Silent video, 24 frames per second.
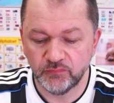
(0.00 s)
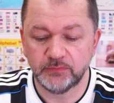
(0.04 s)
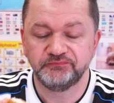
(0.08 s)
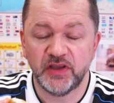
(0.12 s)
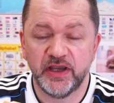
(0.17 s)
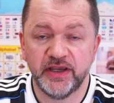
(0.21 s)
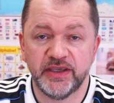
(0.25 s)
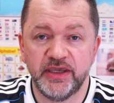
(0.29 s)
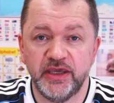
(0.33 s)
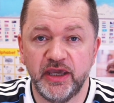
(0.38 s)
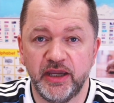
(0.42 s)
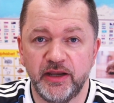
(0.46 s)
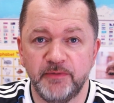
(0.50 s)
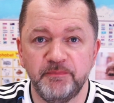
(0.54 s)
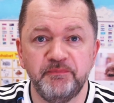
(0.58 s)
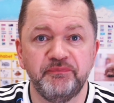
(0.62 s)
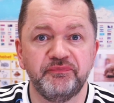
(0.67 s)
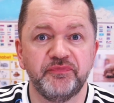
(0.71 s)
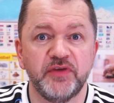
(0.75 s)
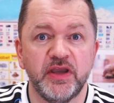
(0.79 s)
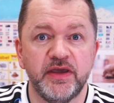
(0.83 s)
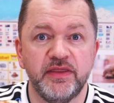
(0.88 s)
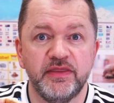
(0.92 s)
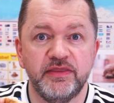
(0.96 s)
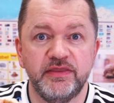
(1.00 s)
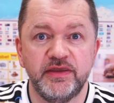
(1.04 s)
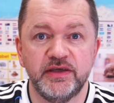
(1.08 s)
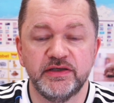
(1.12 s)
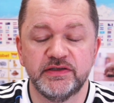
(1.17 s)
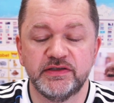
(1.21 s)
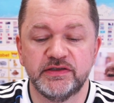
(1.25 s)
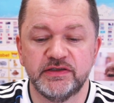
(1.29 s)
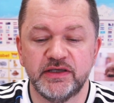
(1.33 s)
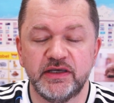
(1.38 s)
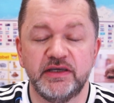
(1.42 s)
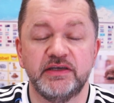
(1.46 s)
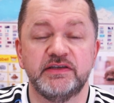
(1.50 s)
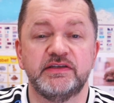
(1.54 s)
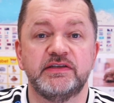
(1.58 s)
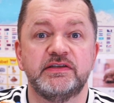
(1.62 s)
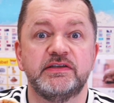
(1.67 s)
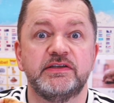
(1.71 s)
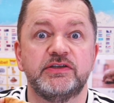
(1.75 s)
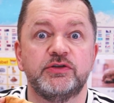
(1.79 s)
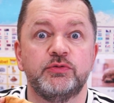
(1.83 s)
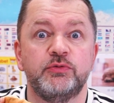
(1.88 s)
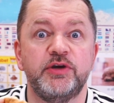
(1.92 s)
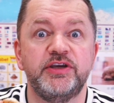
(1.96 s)
Again, this is
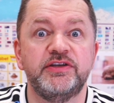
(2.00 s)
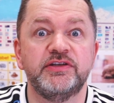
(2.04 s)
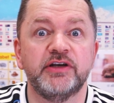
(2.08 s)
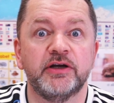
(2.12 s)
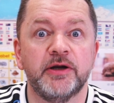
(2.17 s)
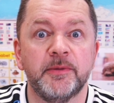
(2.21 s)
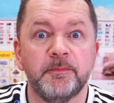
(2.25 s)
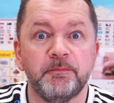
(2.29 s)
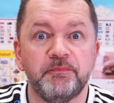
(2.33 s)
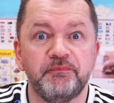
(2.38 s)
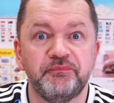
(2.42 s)
sweeter.